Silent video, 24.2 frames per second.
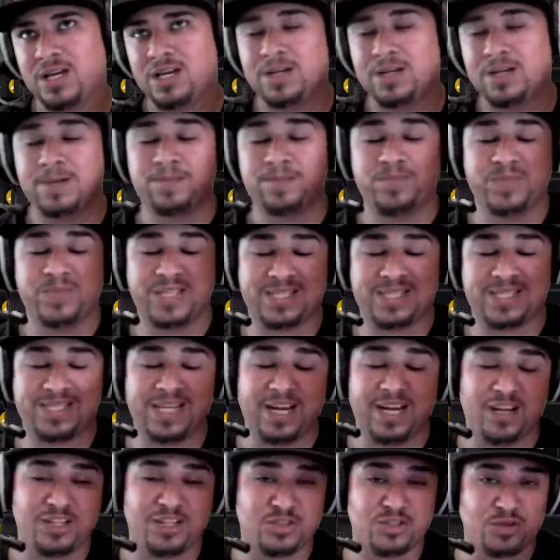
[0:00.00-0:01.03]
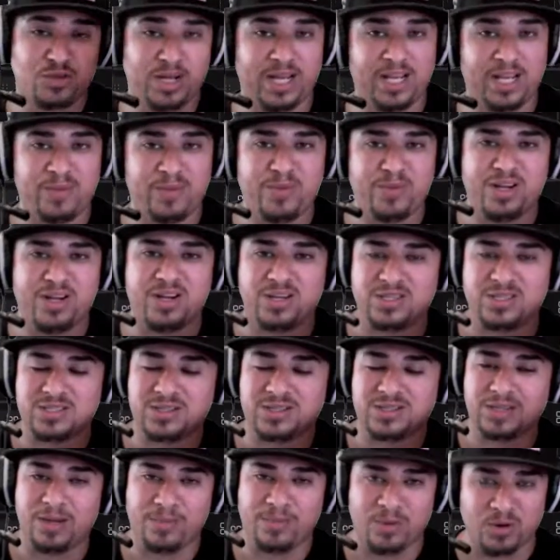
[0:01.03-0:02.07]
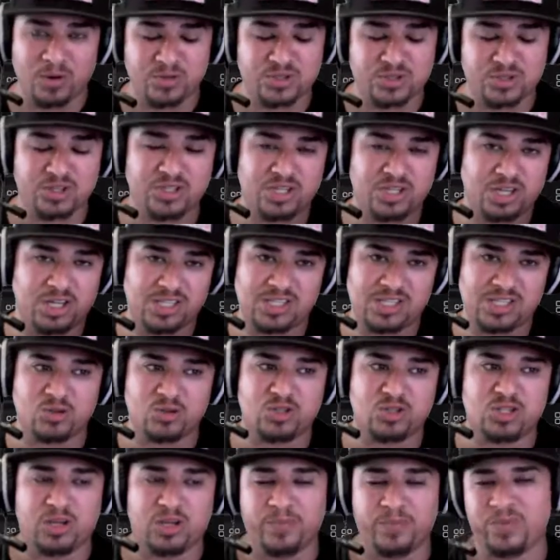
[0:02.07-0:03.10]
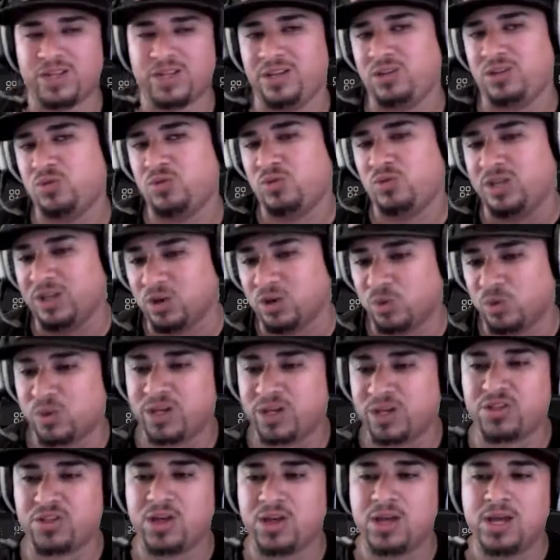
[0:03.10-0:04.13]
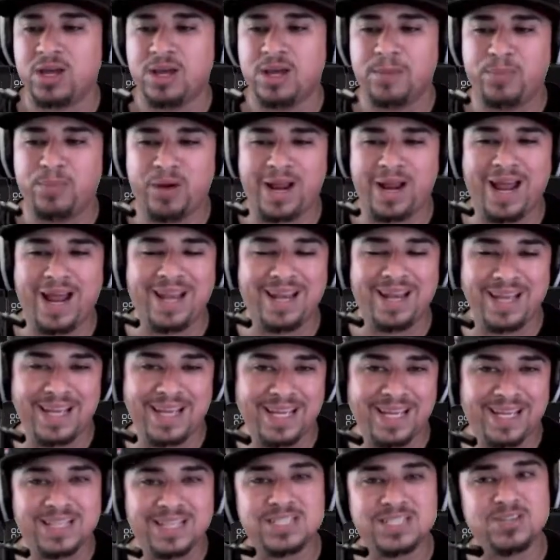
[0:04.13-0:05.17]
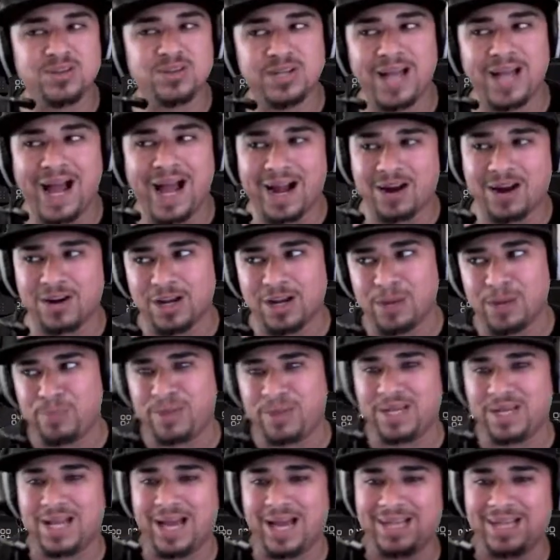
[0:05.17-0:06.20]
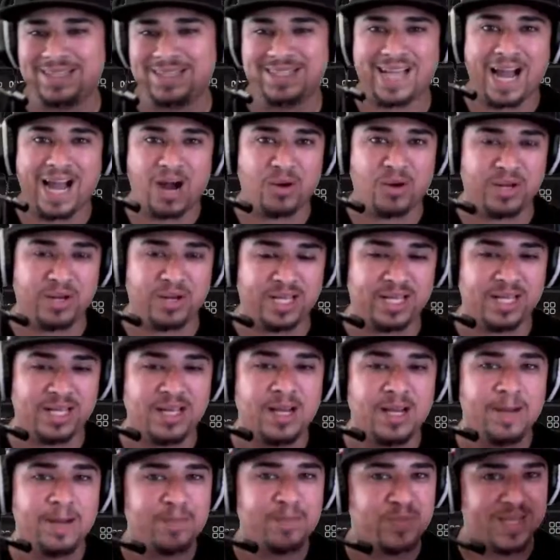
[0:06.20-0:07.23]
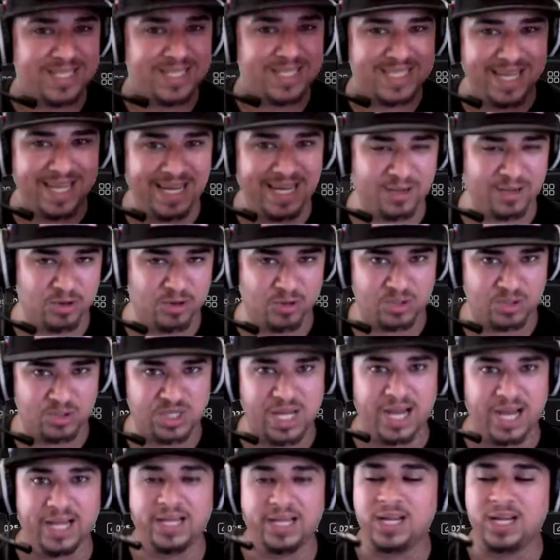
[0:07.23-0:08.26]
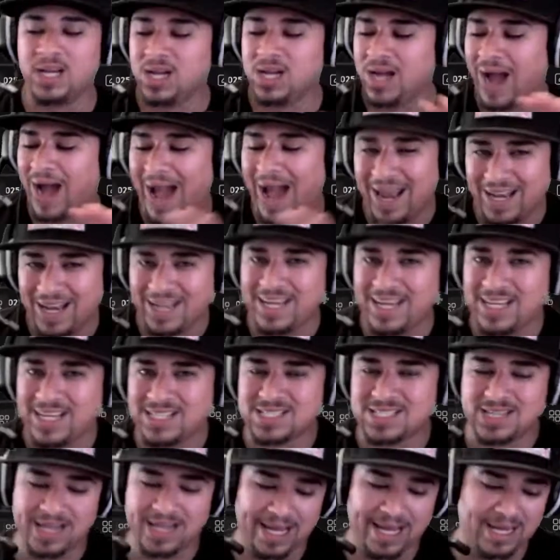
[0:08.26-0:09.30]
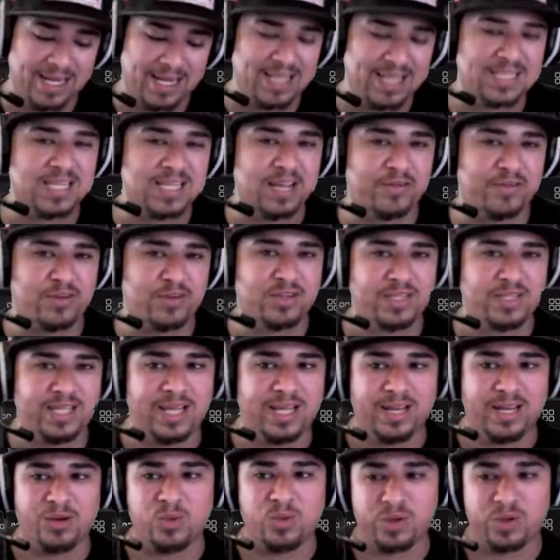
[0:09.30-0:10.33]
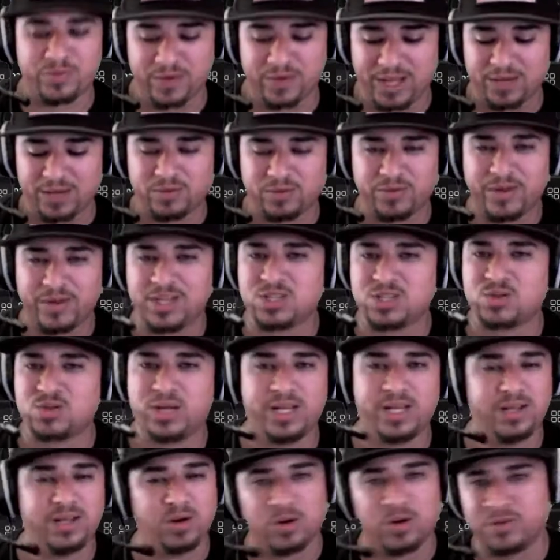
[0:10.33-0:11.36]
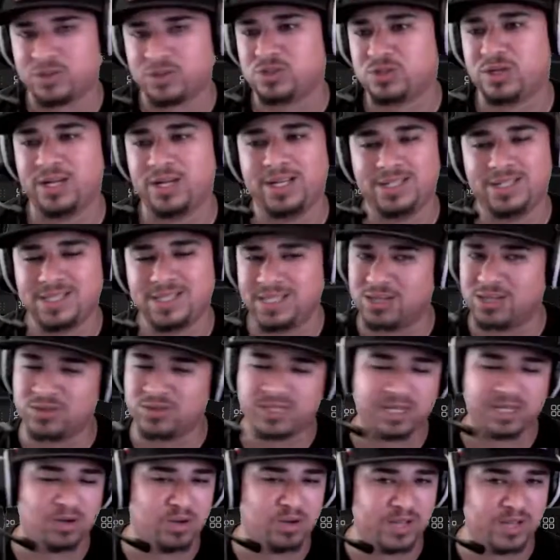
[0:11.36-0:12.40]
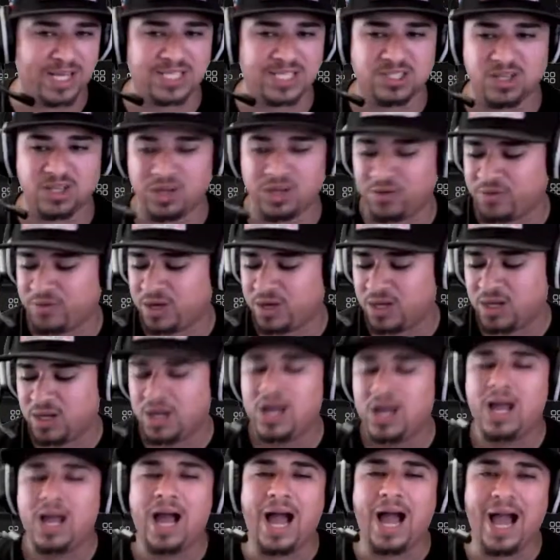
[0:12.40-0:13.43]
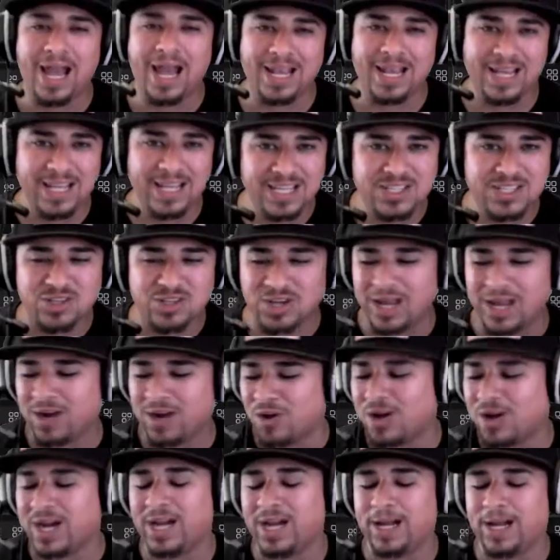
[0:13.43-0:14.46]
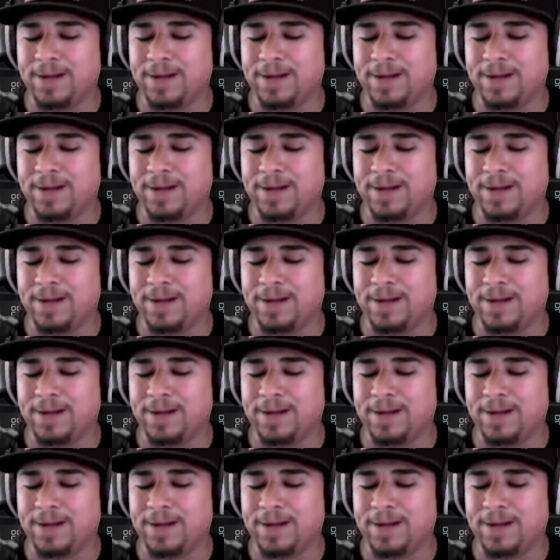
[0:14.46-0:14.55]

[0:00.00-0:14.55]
necessarily trading, because emotions are still something you deal with, but at least you're not gonna be like doubting the technical side. At least, like, let's say if you're dealing with like revenge trading, over trading, tilting, all that stuff, at least you're like, okay,